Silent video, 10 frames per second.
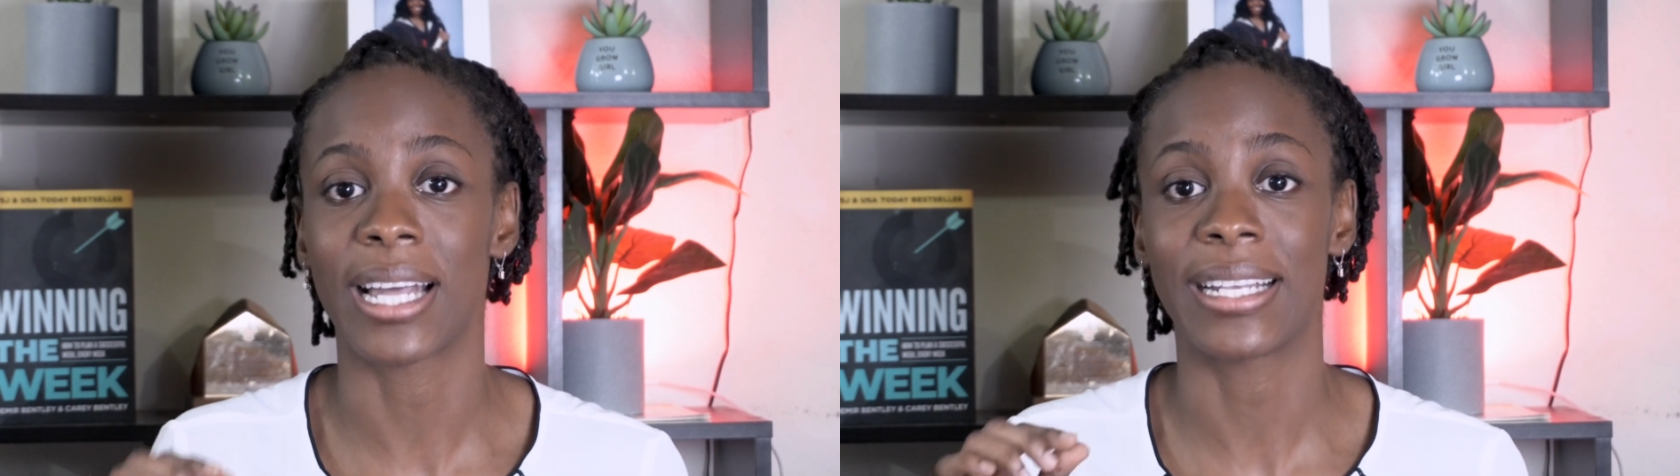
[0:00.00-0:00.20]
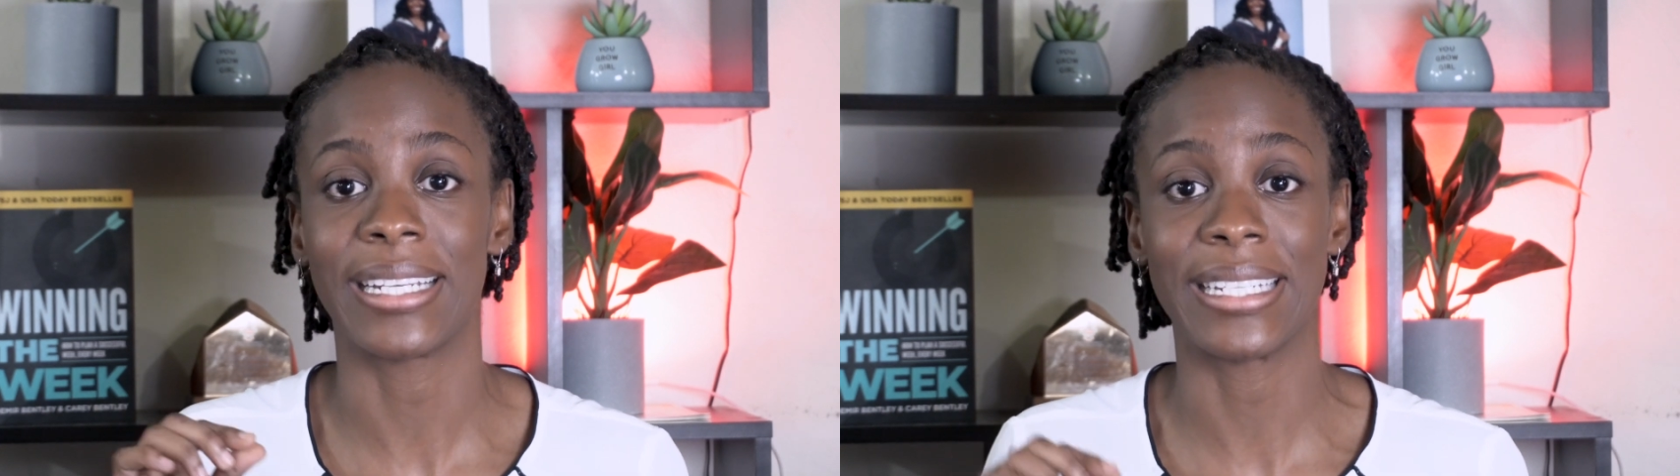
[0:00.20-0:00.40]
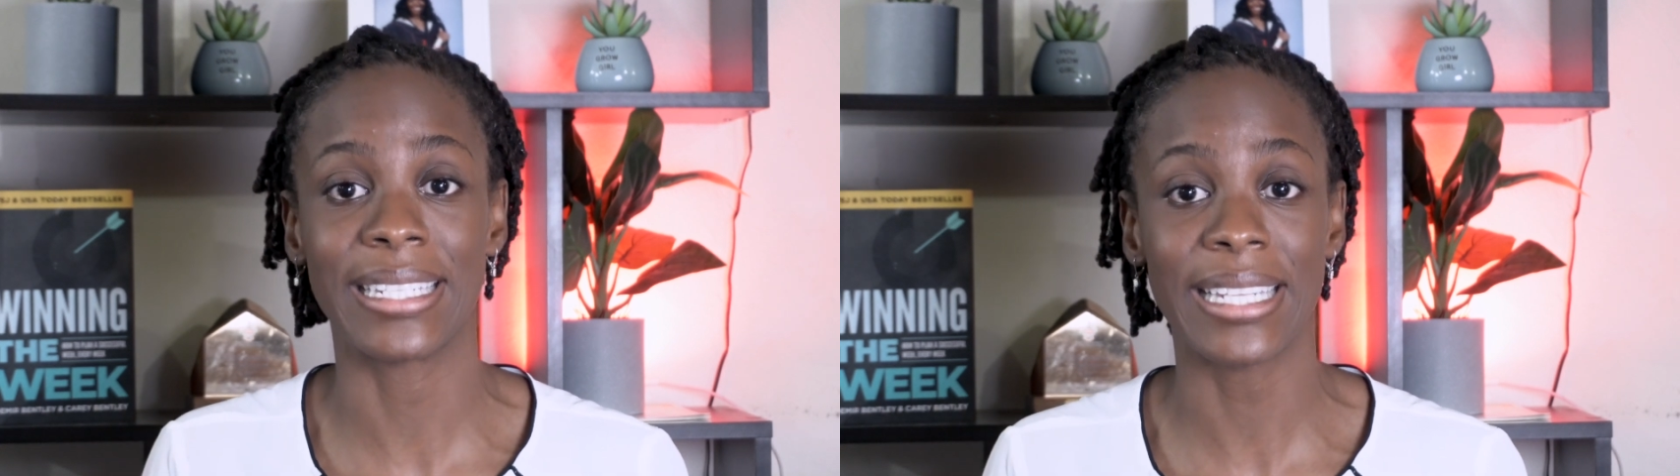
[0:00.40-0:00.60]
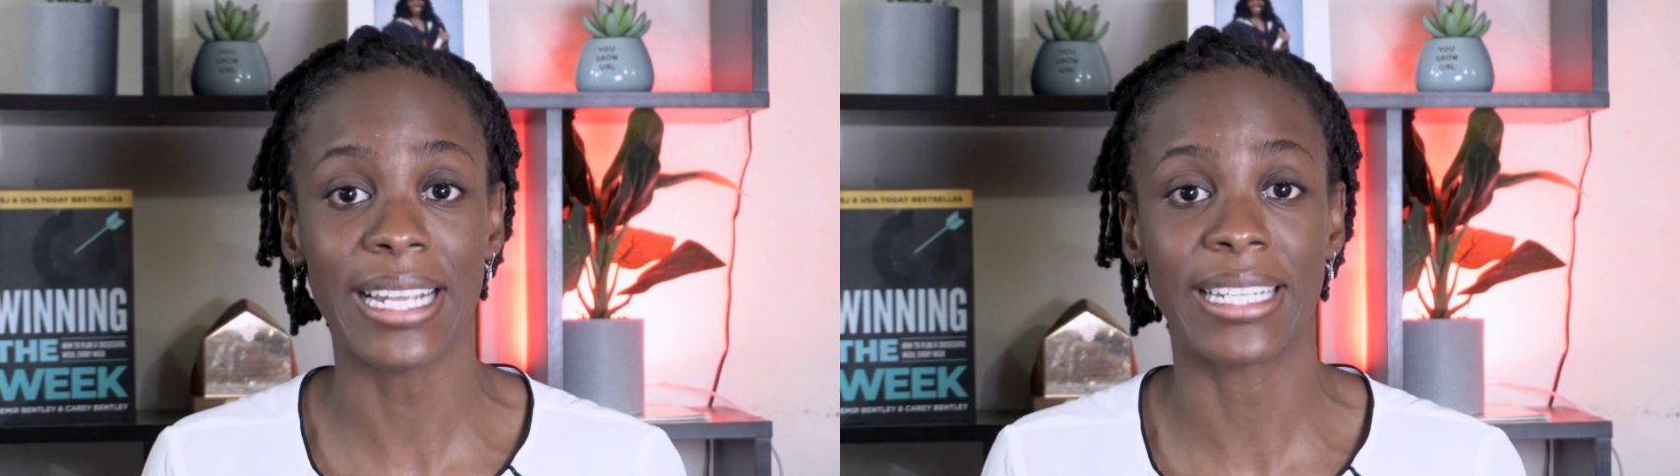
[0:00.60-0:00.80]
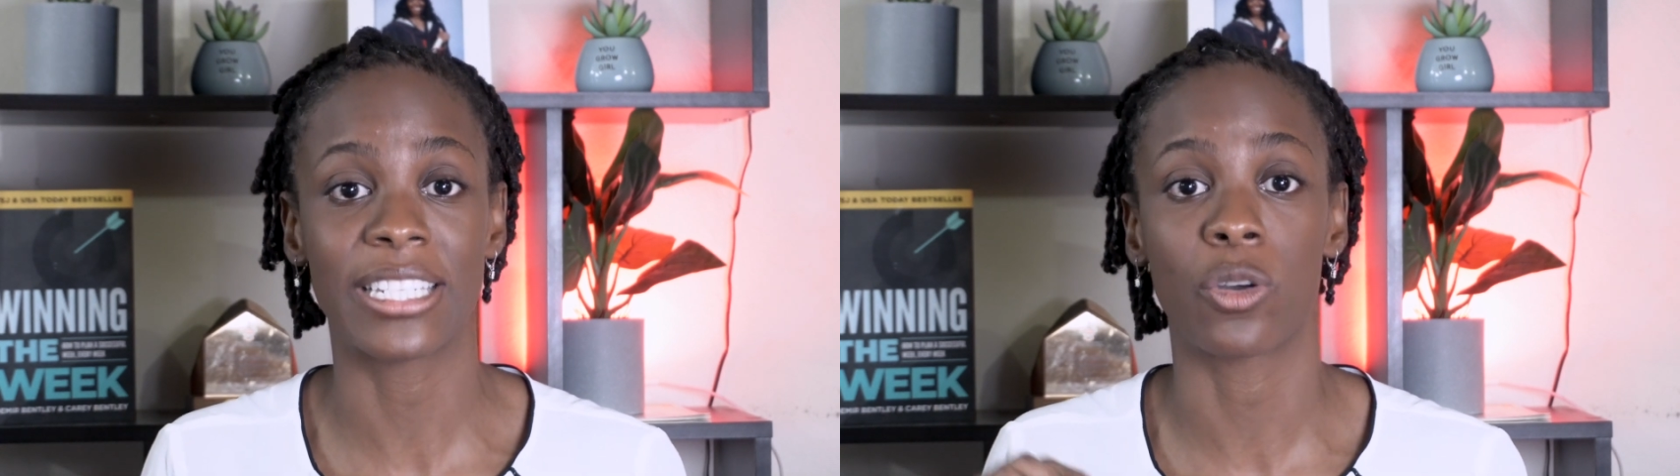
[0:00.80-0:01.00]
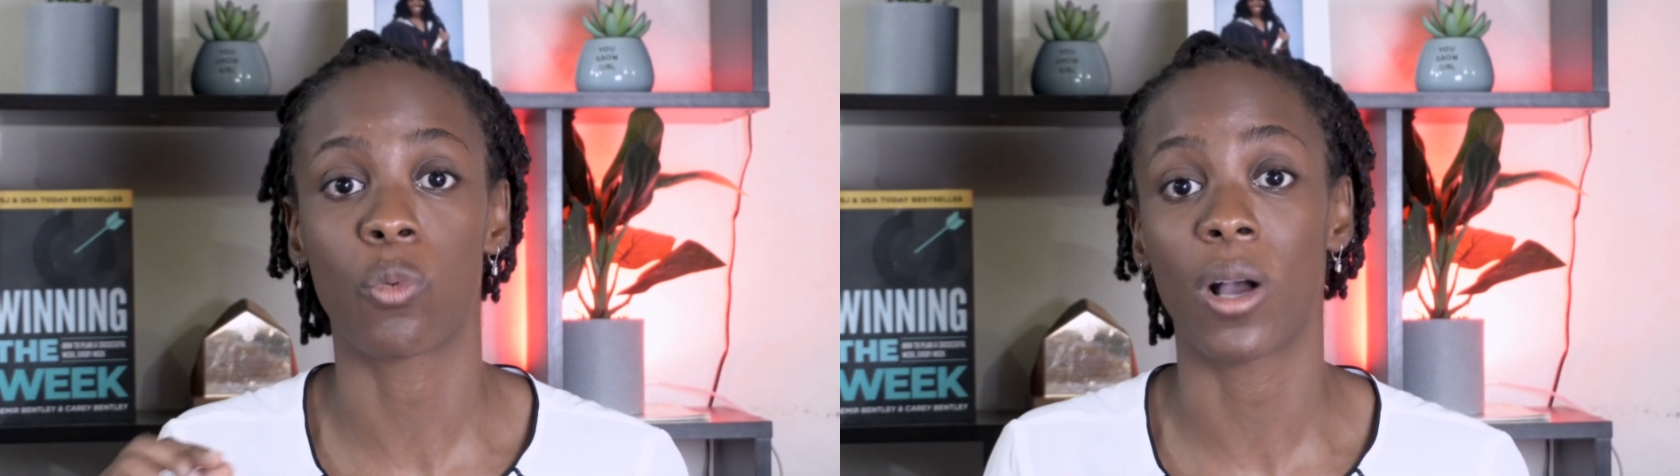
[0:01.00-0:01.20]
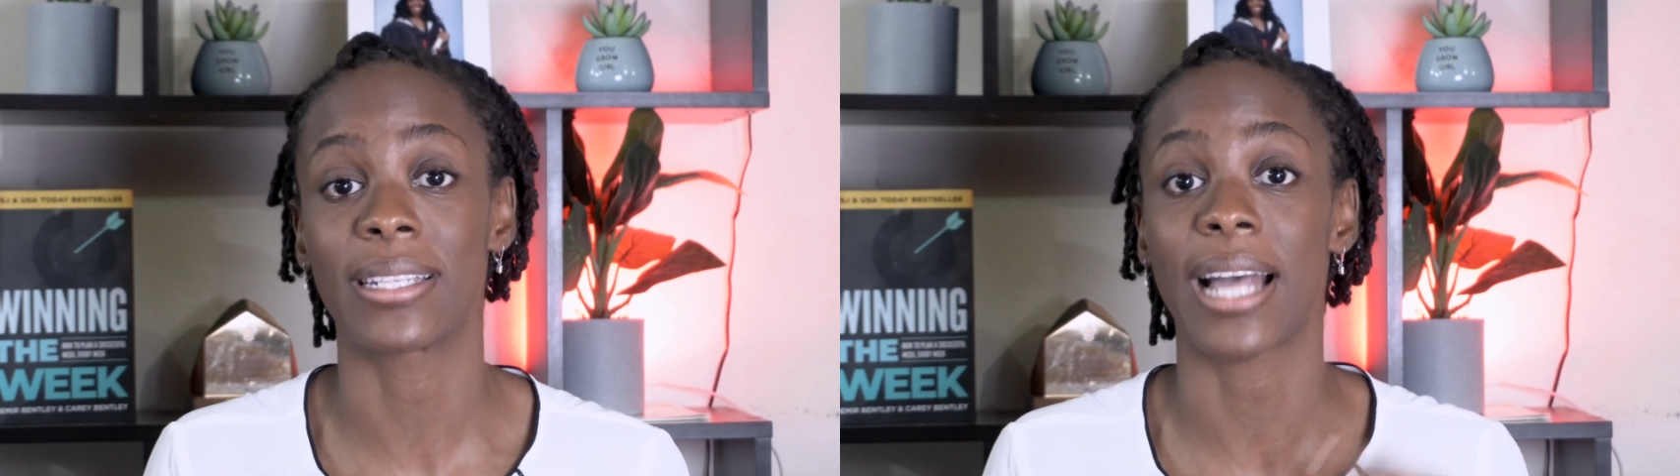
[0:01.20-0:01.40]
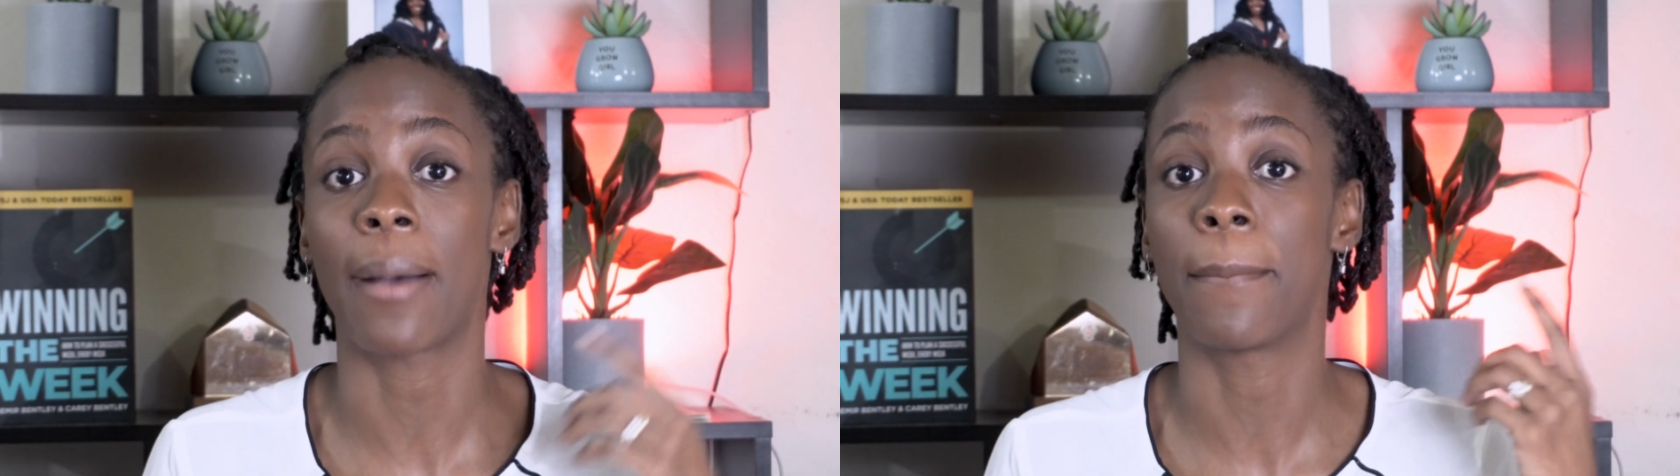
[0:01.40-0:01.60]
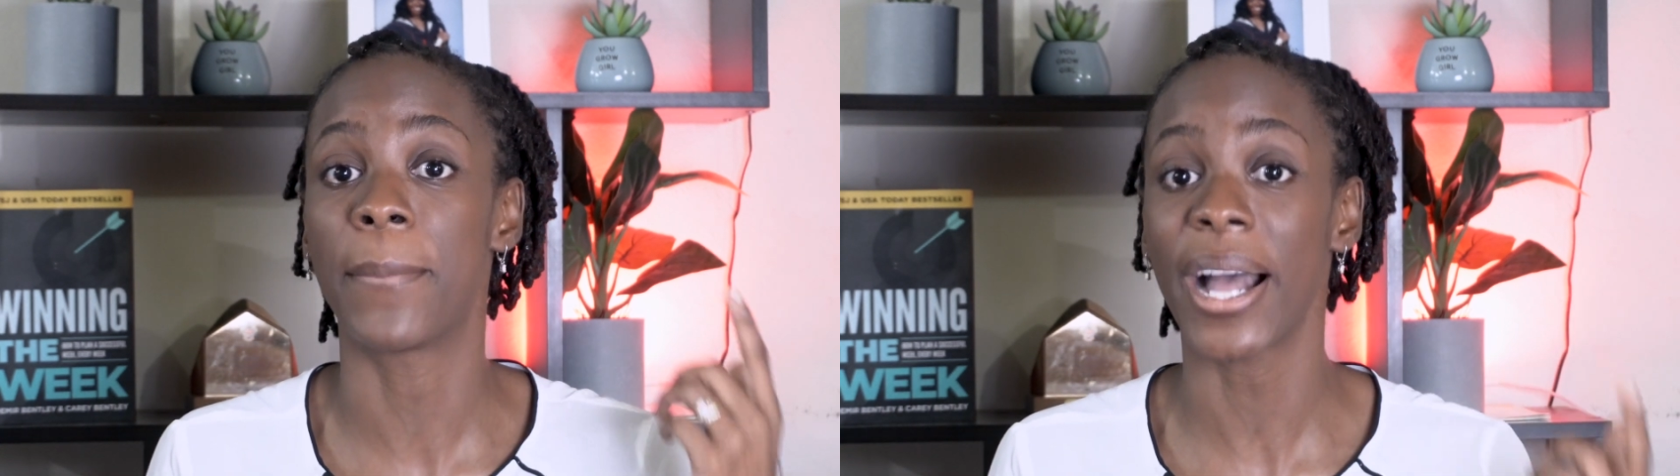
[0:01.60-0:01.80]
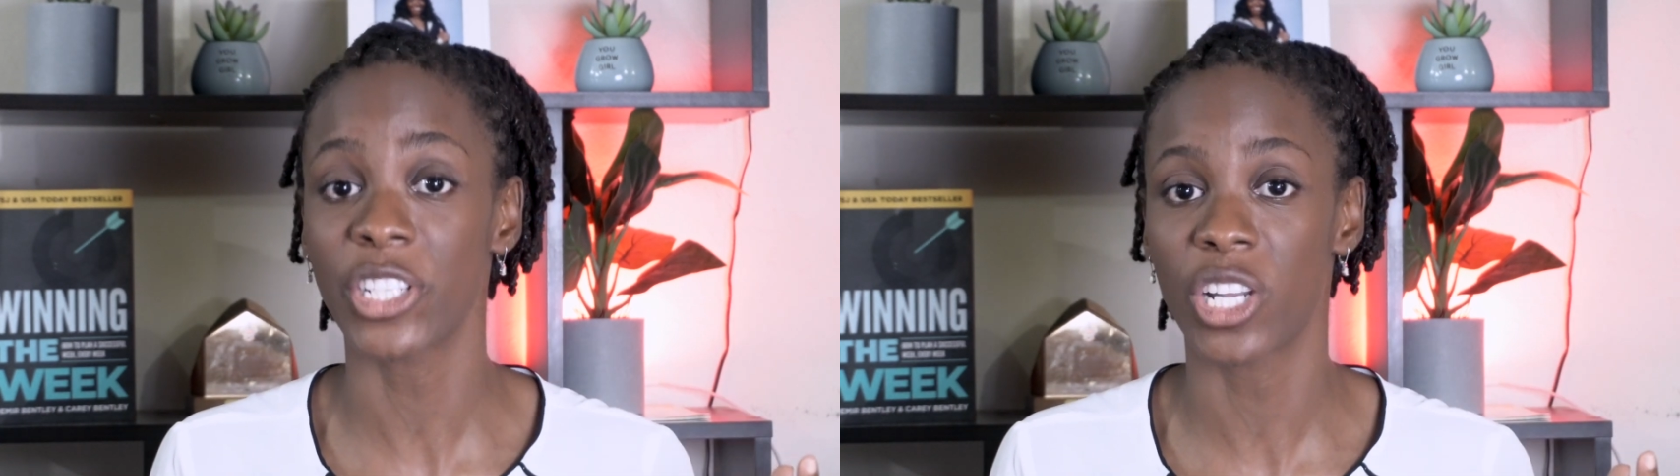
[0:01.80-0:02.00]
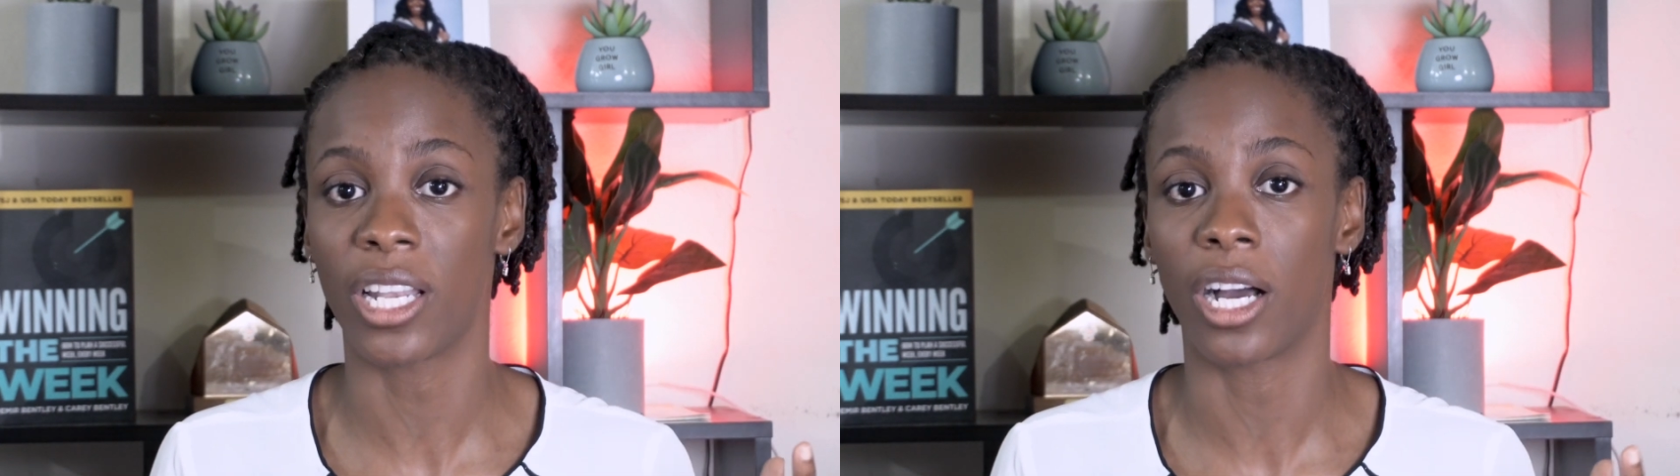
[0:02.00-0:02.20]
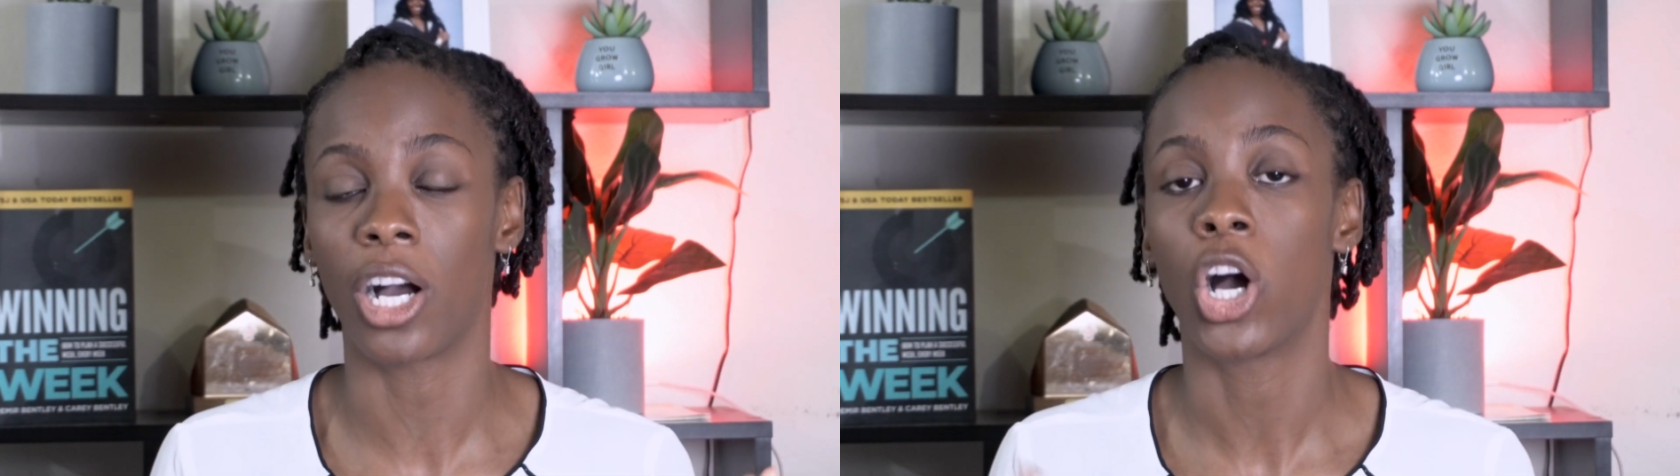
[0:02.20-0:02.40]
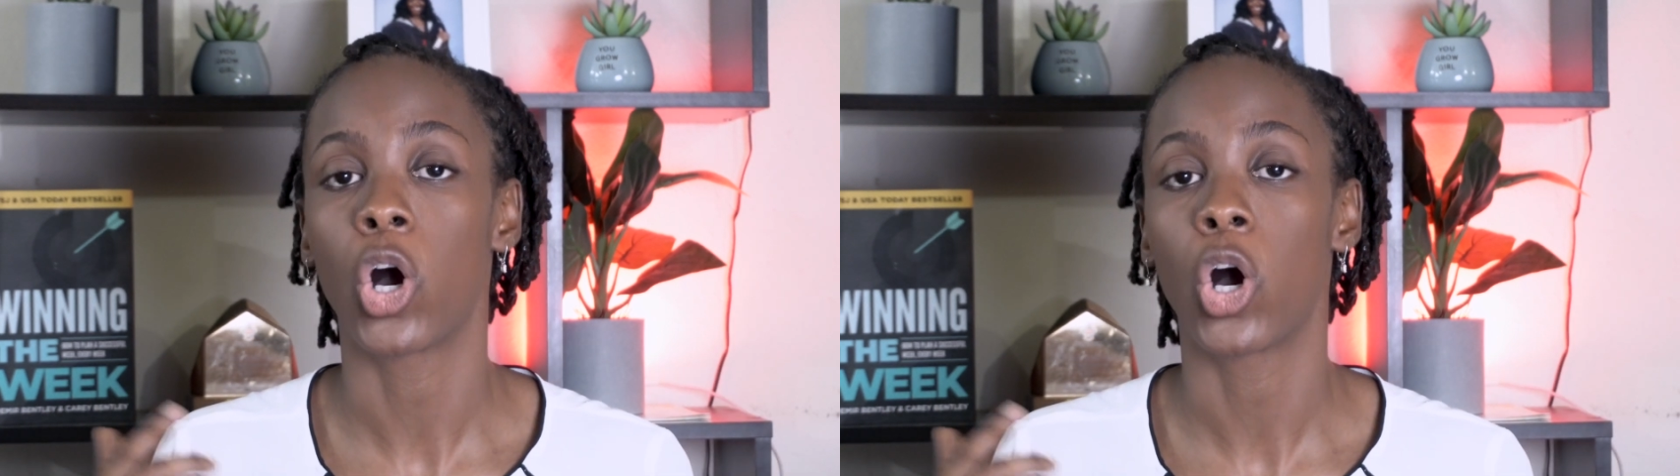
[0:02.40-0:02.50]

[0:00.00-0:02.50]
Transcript: that the deceased was a bachelor